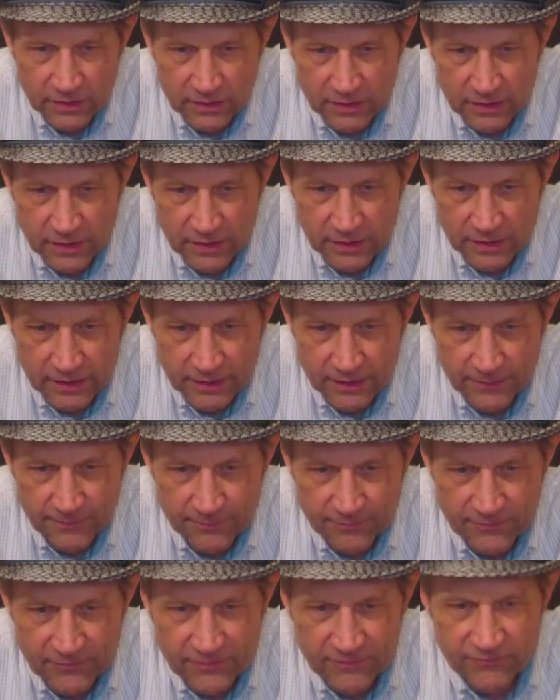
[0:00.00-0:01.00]

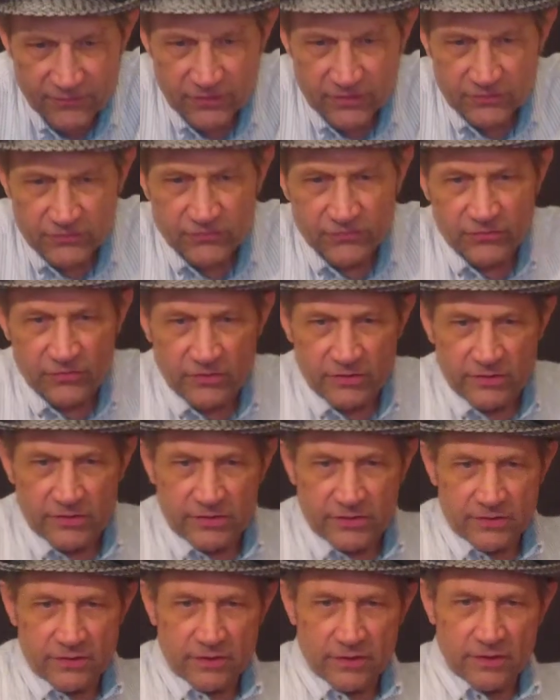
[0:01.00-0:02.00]
if you can see
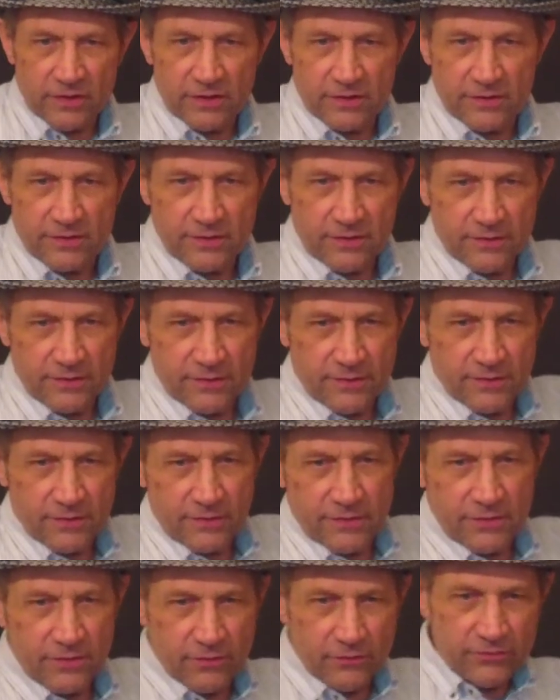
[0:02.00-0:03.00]
it
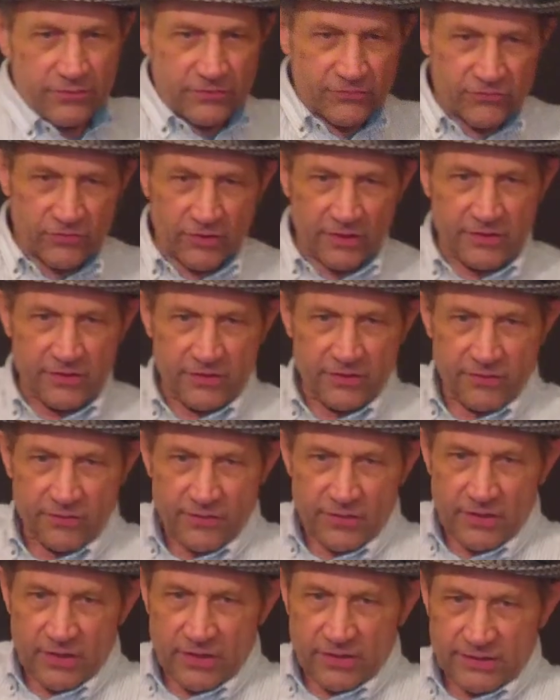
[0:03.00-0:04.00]
on this side here,
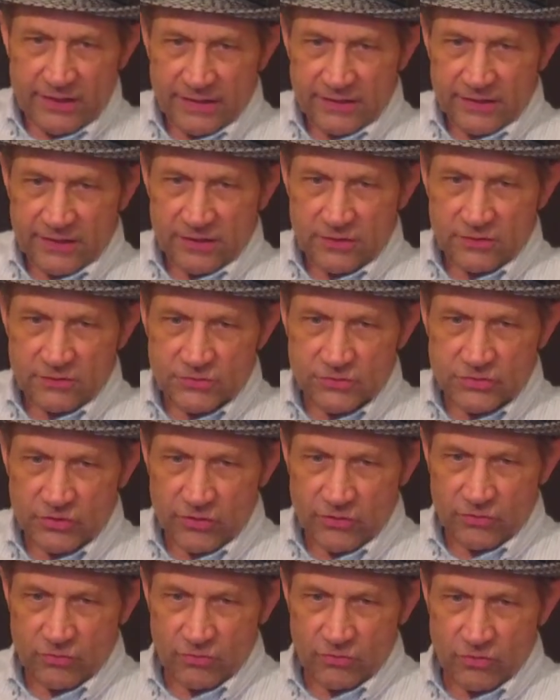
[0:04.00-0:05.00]
that little
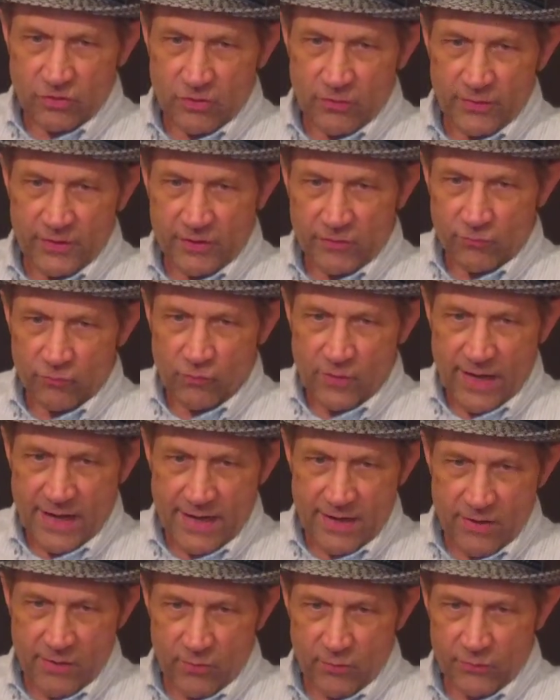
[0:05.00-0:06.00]
circle going
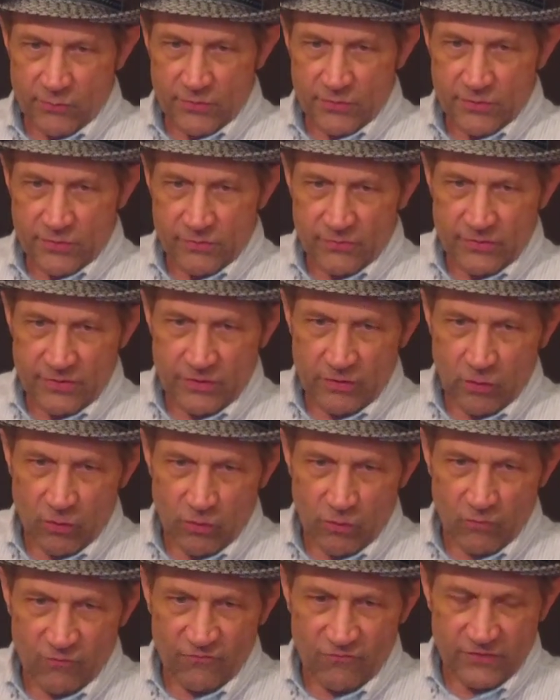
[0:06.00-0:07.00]
around the
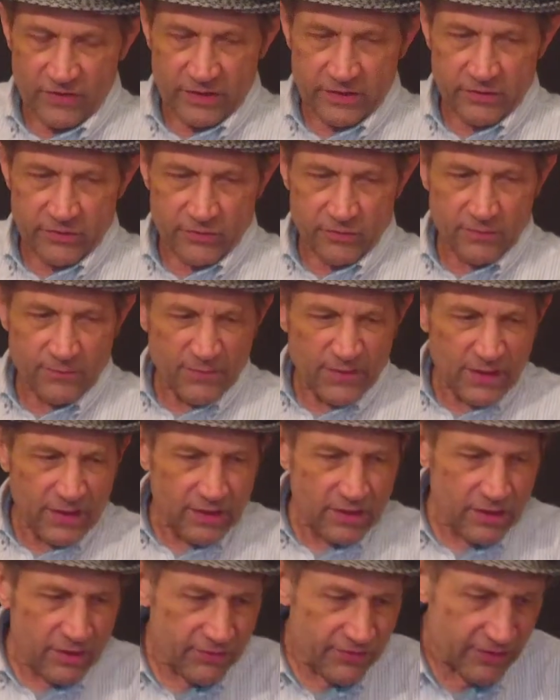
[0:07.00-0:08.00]
whole figure.
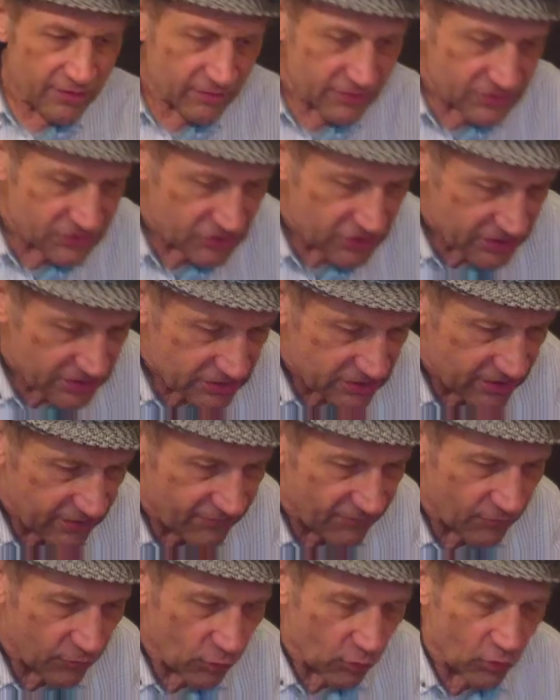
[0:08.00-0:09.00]
There are
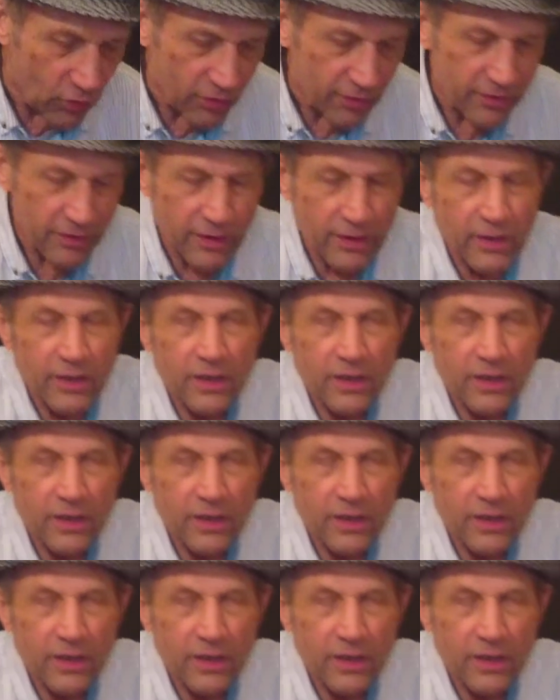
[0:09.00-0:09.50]
64